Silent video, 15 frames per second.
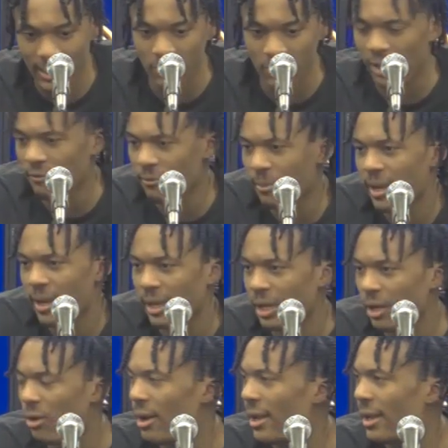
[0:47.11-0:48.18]
You know, everybody. I
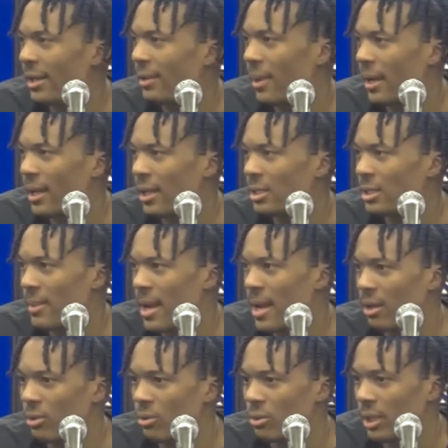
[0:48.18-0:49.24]
go at anybody. It doesn't
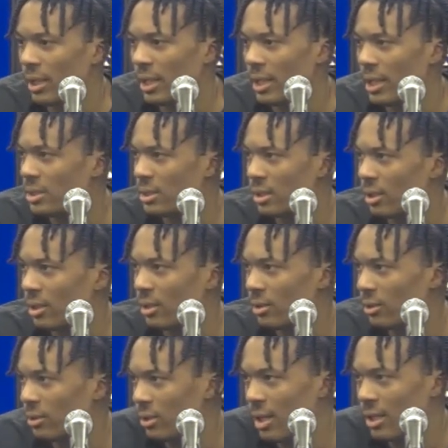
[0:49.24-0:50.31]
matter who it is. Uh,
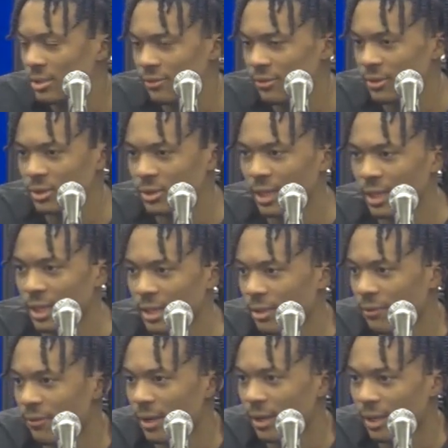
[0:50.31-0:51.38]
you know, I just feel as though I can.
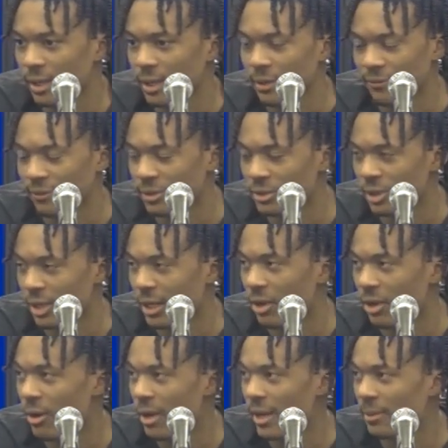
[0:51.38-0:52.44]
If I, I feel as though I can
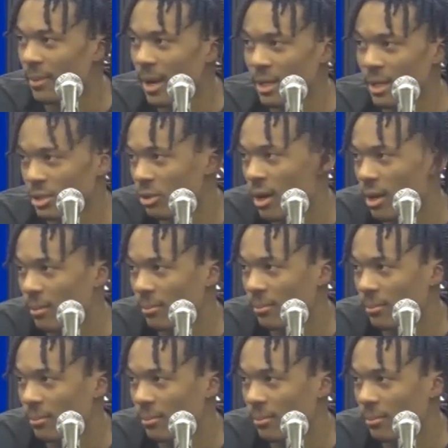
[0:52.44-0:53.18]
go at anybody, I just go at them.